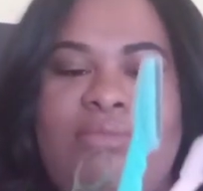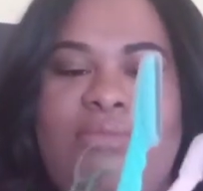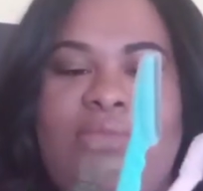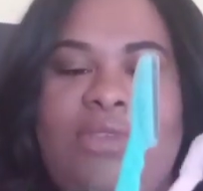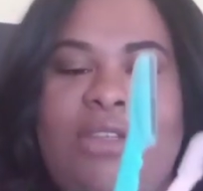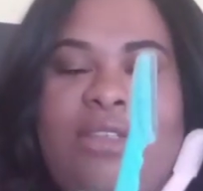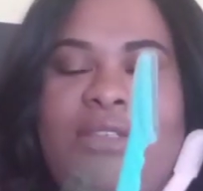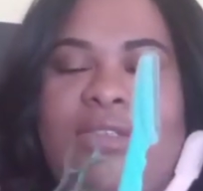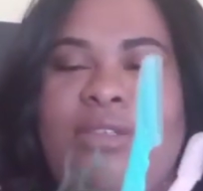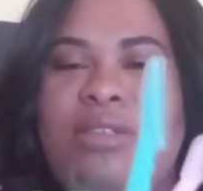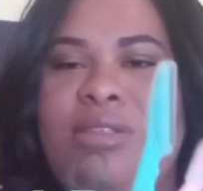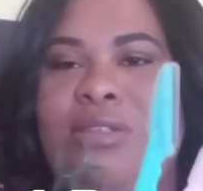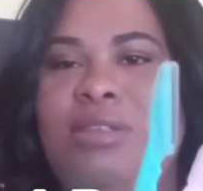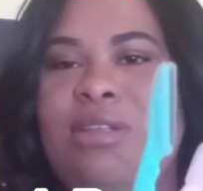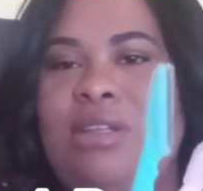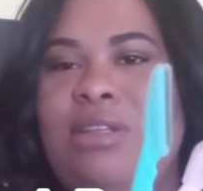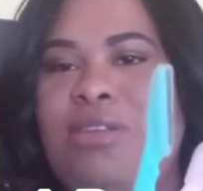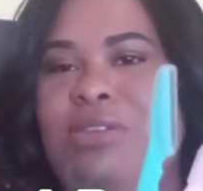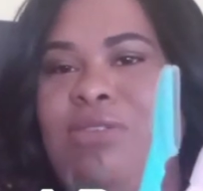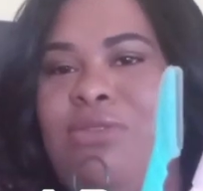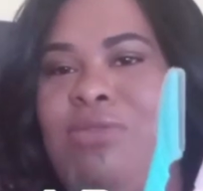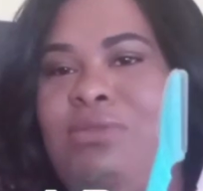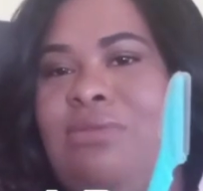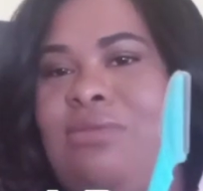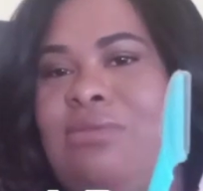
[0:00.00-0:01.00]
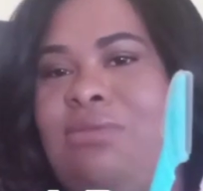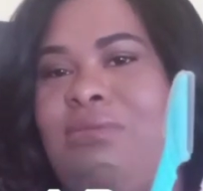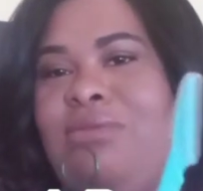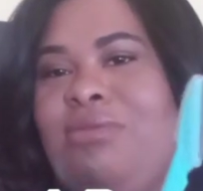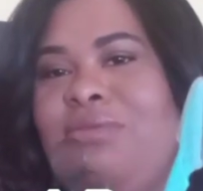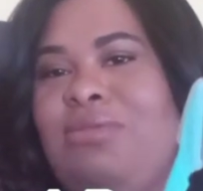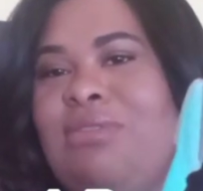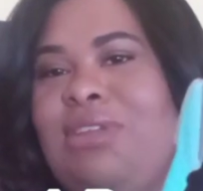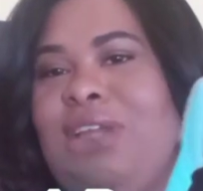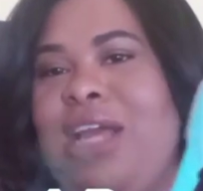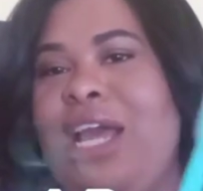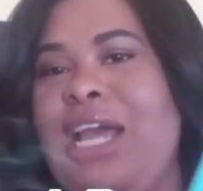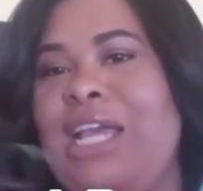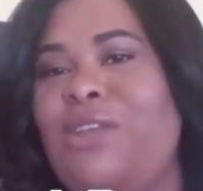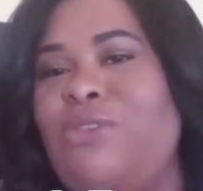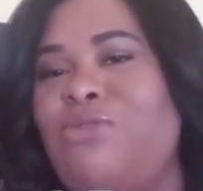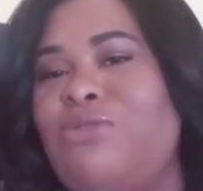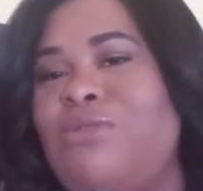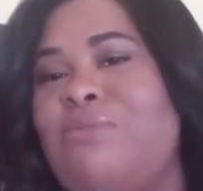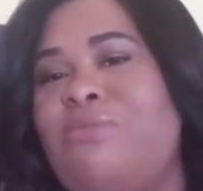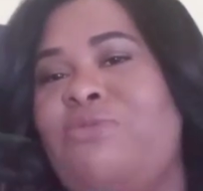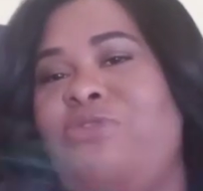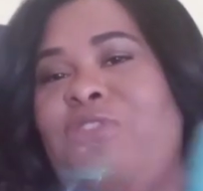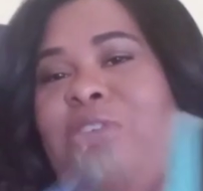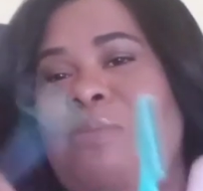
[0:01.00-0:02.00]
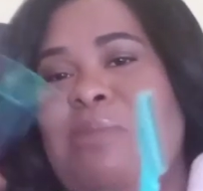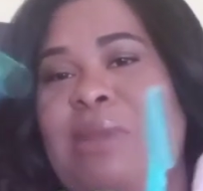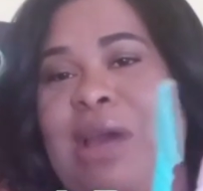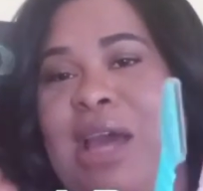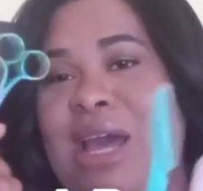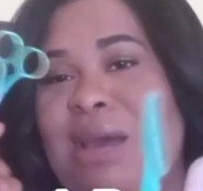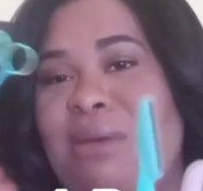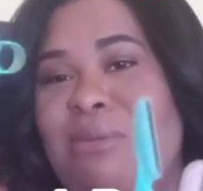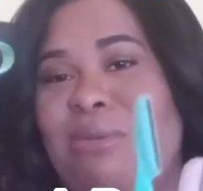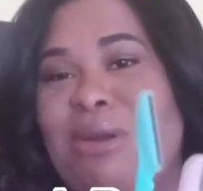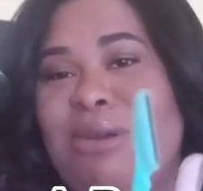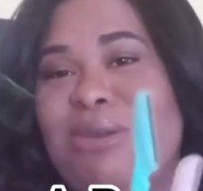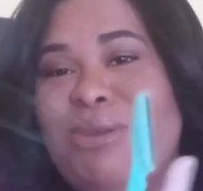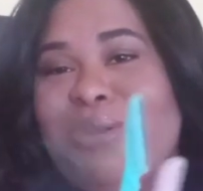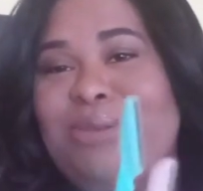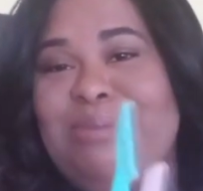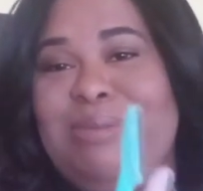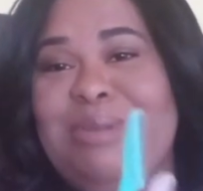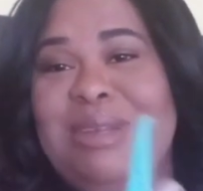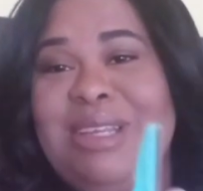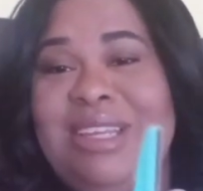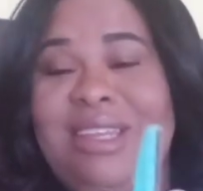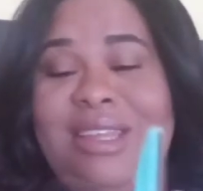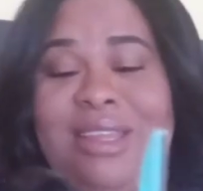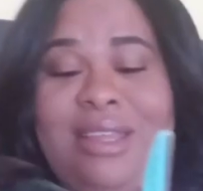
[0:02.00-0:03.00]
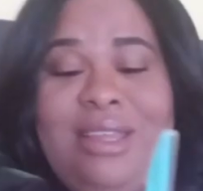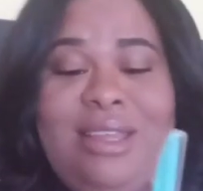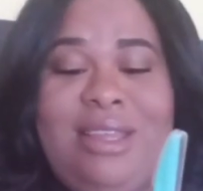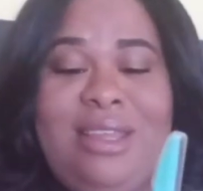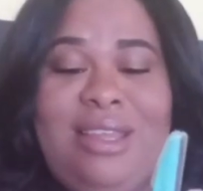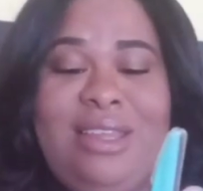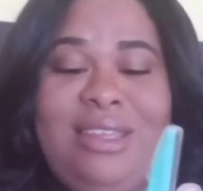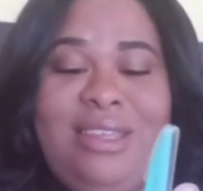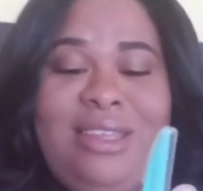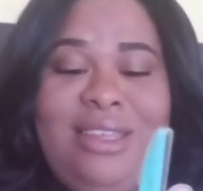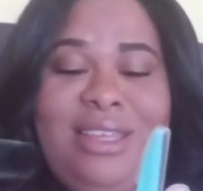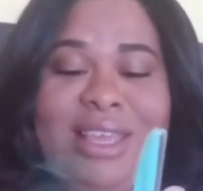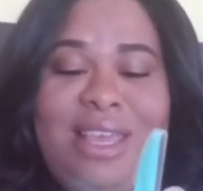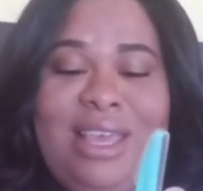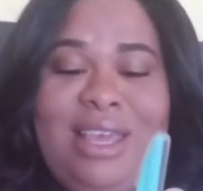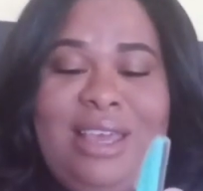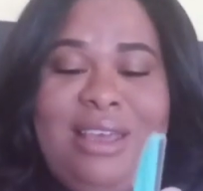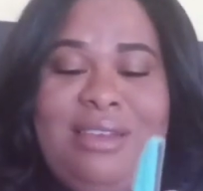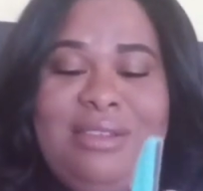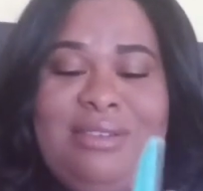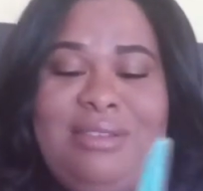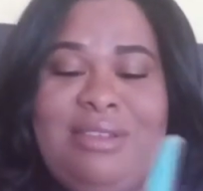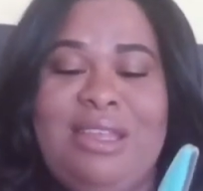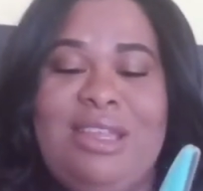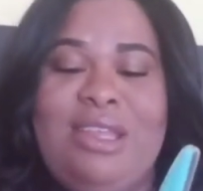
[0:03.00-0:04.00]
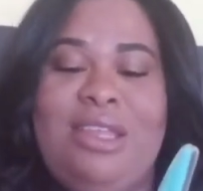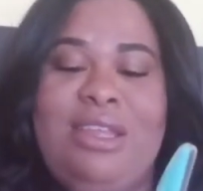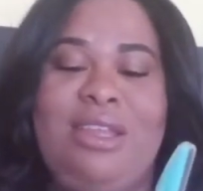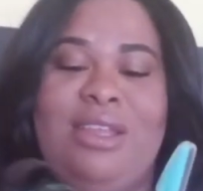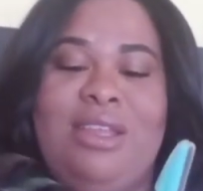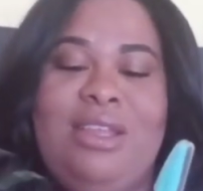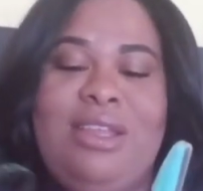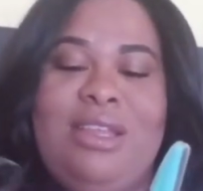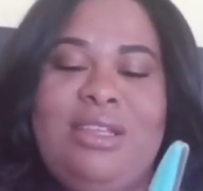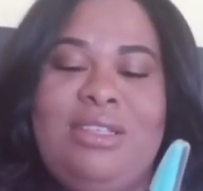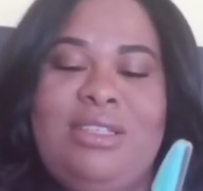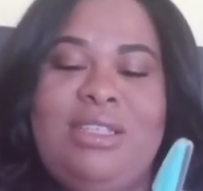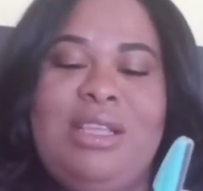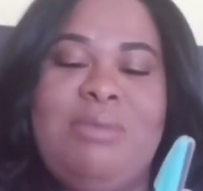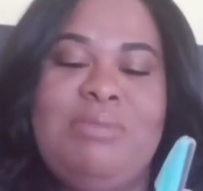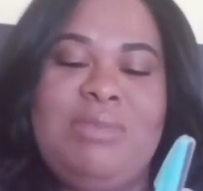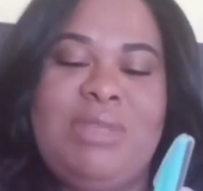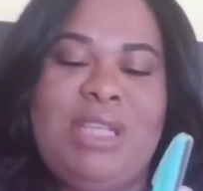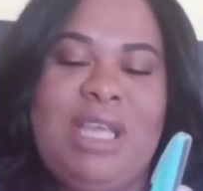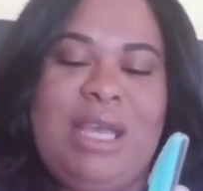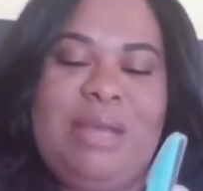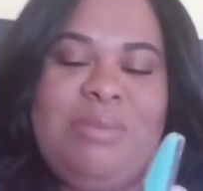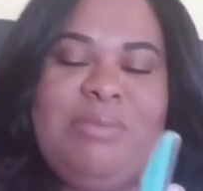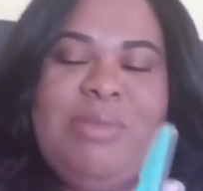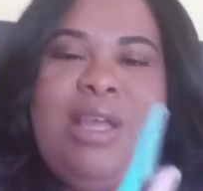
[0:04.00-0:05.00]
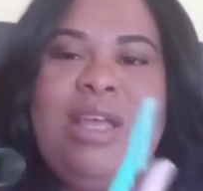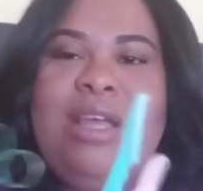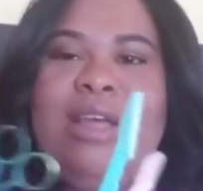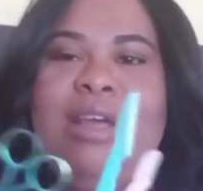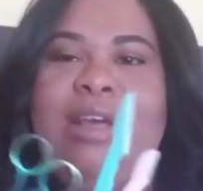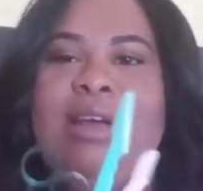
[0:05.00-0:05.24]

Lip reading: what is this thing called? I use them for my eyebrows, but yeah, sometimes.